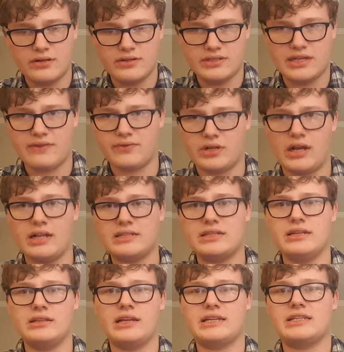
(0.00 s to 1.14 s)
several
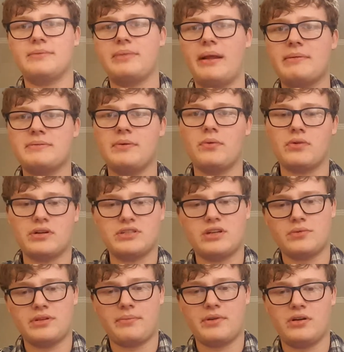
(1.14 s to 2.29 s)
consonant like subtypes, but we're going to
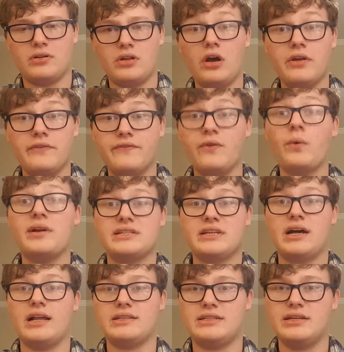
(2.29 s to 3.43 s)
start with something called unvoiced
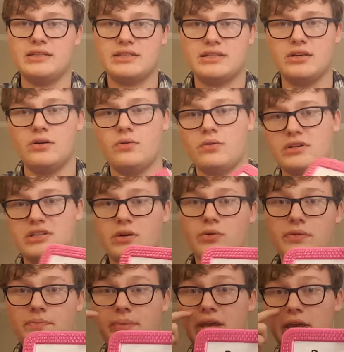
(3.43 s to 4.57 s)
consonants. So, we're going to start
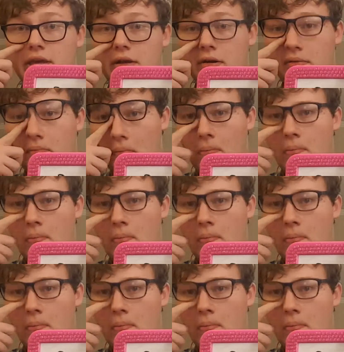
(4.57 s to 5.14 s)
with P here.